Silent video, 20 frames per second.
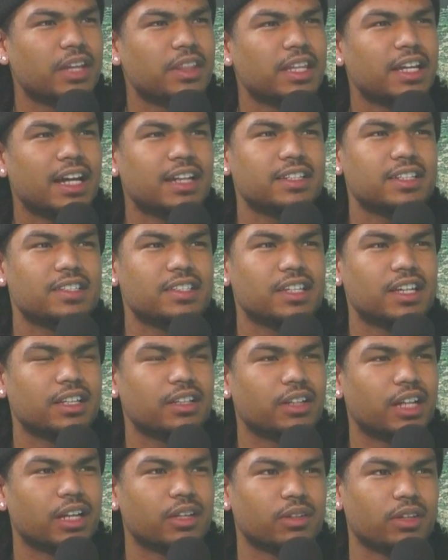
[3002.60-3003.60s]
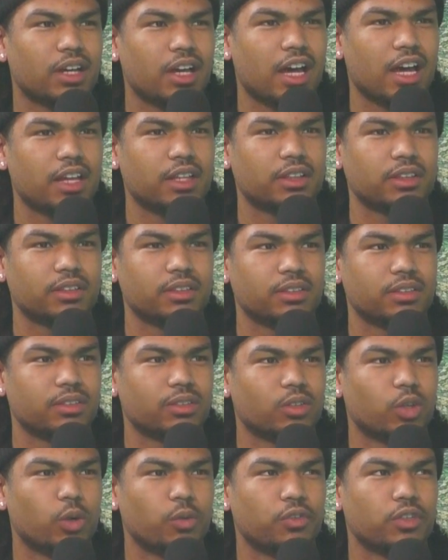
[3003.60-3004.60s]
think I did say like I
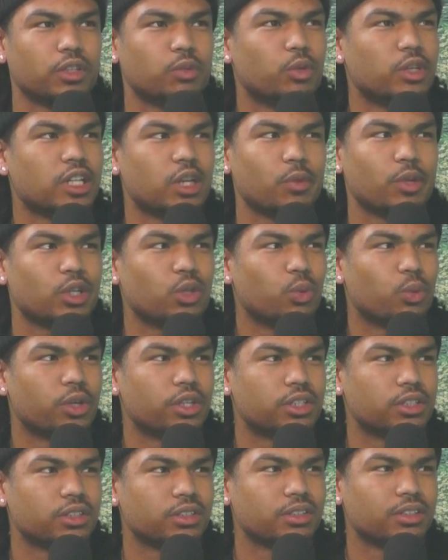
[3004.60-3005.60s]
hopefully one day we could work.